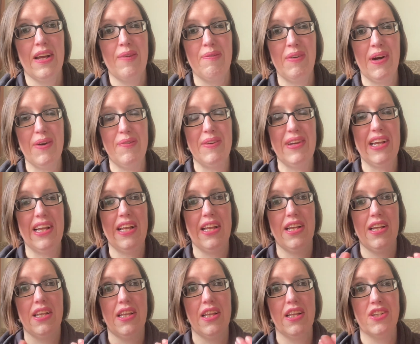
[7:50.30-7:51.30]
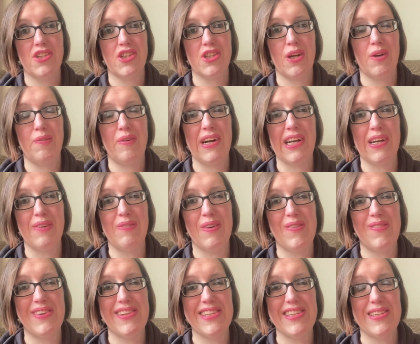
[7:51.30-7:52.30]
buy me lunch at
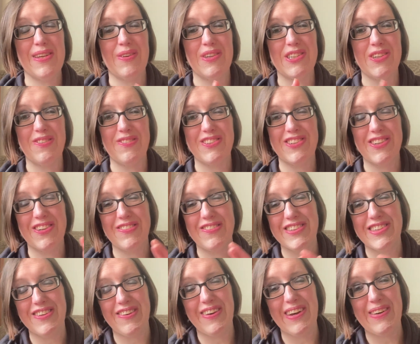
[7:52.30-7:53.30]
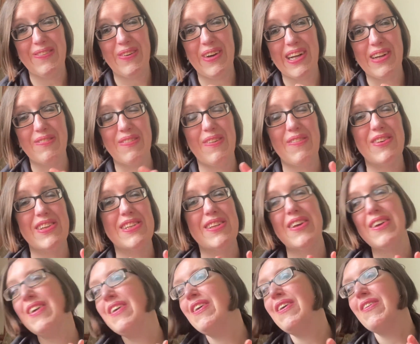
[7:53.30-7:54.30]
Wagamama's. He took tripped me to Wagamama's.
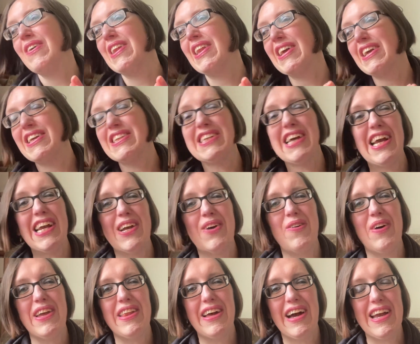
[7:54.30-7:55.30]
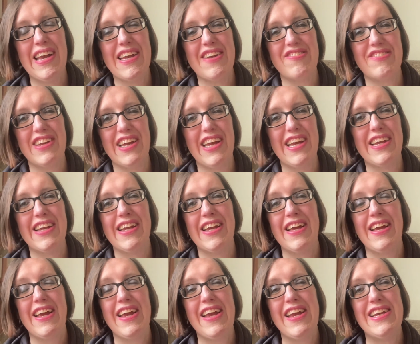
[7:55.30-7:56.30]
I had like a takeaway that evening.
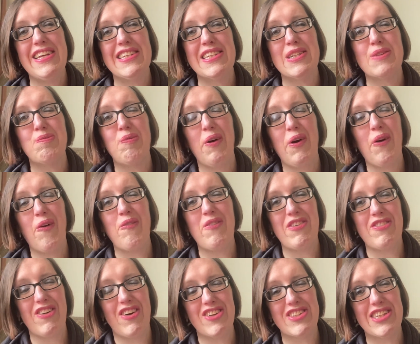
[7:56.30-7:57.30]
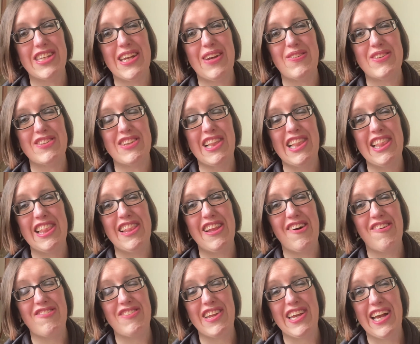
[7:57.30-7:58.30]
He spoilt me rotten. He was
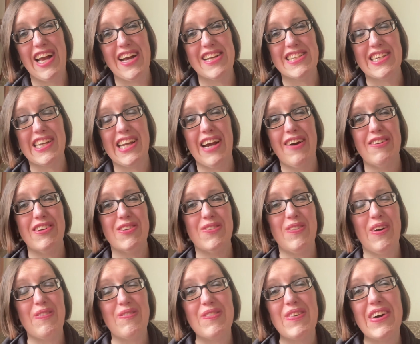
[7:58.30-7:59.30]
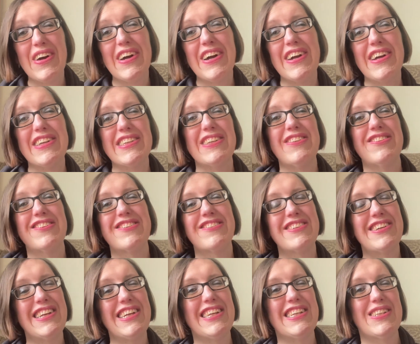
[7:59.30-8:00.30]
lovely as he carried all my books. He was really